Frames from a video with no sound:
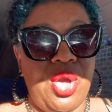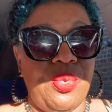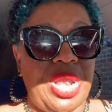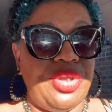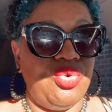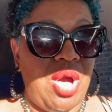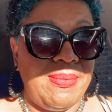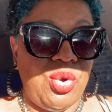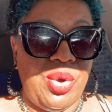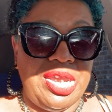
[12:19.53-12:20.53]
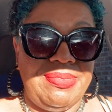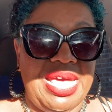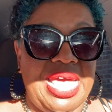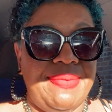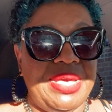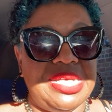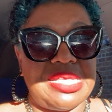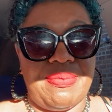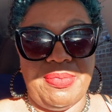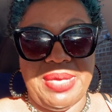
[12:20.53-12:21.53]
when I know I'm going to bed because
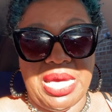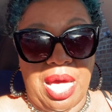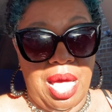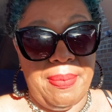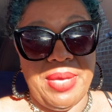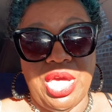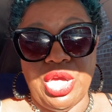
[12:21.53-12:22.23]
I'm going to be up